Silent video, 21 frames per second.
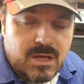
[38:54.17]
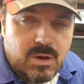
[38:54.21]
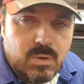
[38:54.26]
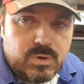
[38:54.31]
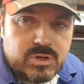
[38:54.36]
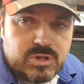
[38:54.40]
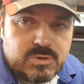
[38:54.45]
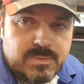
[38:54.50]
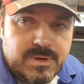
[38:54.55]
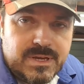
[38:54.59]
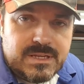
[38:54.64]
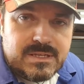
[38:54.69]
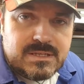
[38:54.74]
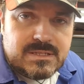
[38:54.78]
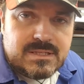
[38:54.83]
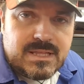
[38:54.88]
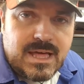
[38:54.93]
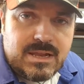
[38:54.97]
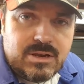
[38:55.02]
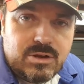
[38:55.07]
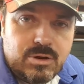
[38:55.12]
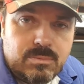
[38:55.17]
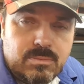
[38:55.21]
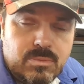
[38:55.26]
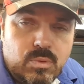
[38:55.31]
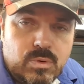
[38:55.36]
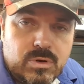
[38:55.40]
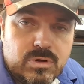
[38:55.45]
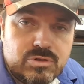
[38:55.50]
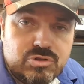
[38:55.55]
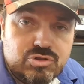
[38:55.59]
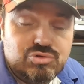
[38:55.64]
which means that number
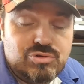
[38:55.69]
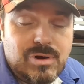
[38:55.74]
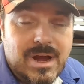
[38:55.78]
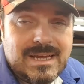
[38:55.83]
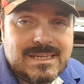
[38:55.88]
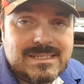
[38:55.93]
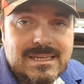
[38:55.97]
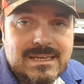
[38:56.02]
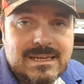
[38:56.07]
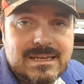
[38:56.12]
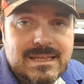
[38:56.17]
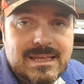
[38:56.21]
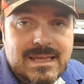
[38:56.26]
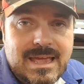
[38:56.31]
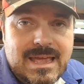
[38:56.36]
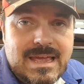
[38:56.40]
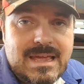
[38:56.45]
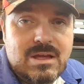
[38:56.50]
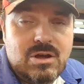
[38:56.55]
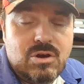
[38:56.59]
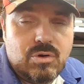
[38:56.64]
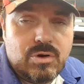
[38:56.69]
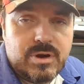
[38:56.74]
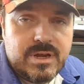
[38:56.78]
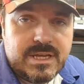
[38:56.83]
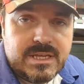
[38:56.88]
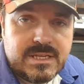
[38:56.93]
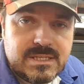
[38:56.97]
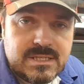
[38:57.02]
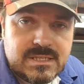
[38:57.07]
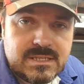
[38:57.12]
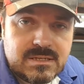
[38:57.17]
will drastically
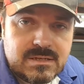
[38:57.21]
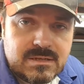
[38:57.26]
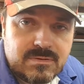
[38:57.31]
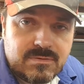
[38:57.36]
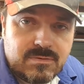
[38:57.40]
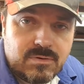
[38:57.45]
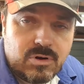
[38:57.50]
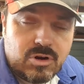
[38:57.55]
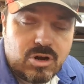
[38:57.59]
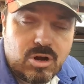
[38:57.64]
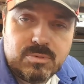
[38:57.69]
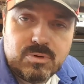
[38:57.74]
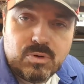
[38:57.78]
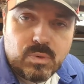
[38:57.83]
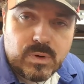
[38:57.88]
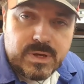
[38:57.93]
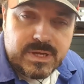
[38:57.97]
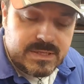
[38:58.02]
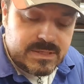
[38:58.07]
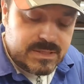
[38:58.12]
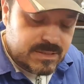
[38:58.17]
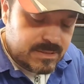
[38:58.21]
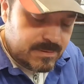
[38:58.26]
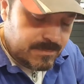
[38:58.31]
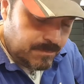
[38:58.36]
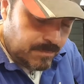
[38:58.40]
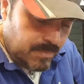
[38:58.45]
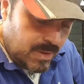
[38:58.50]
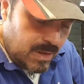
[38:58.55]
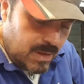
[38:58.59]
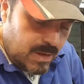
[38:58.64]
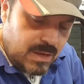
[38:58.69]
increase for a couple of weeks,
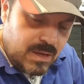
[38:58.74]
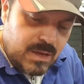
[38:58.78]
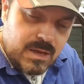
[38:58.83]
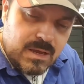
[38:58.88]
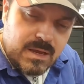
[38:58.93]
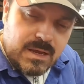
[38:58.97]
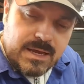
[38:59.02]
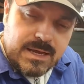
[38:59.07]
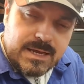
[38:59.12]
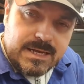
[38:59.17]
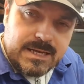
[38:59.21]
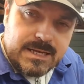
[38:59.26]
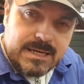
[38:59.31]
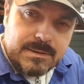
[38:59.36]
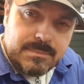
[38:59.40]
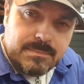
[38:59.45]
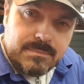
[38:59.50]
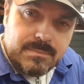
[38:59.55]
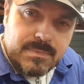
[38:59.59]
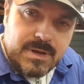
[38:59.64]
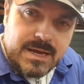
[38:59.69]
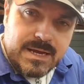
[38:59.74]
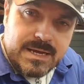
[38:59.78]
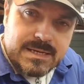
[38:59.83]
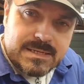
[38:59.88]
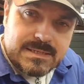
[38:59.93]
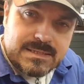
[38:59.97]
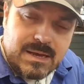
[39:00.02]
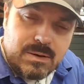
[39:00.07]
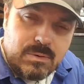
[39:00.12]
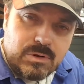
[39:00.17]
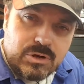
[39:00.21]

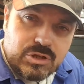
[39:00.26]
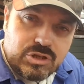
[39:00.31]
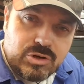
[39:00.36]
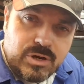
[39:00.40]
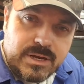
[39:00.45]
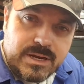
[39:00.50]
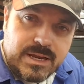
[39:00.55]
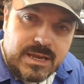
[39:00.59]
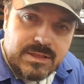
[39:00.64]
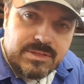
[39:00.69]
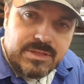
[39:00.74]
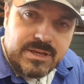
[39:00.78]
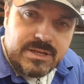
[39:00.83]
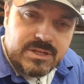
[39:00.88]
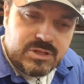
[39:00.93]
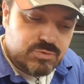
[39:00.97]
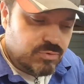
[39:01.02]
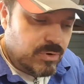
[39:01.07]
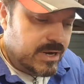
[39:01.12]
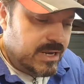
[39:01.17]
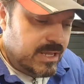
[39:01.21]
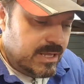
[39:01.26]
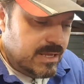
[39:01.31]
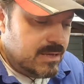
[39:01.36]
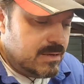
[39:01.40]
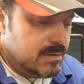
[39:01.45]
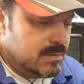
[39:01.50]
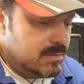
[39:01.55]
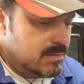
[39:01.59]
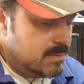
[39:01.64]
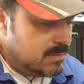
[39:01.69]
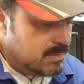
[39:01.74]
as I want to try and get things ready
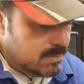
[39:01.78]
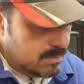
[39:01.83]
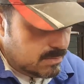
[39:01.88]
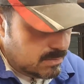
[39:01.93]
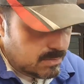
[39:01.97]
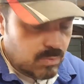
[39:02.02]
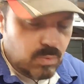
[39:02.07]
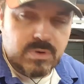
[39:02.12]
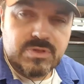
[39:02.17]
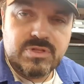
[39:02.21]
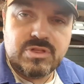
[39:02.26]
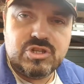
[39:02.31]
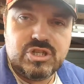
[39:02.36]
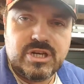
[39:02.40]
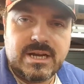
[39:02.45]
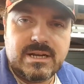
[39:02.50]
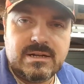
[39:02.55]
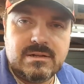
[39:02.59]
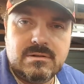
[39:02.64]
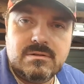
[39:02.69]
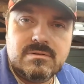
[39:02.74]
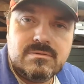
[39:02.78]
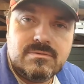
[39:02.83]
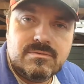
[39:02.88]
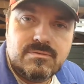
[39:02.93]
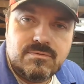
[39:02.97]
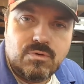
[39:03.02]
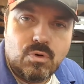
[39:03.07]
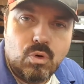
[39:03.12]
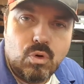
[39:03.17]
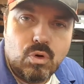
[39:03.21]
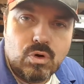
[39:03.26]
with the channel
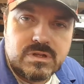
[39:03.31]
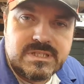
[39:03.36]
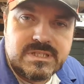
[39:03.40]
for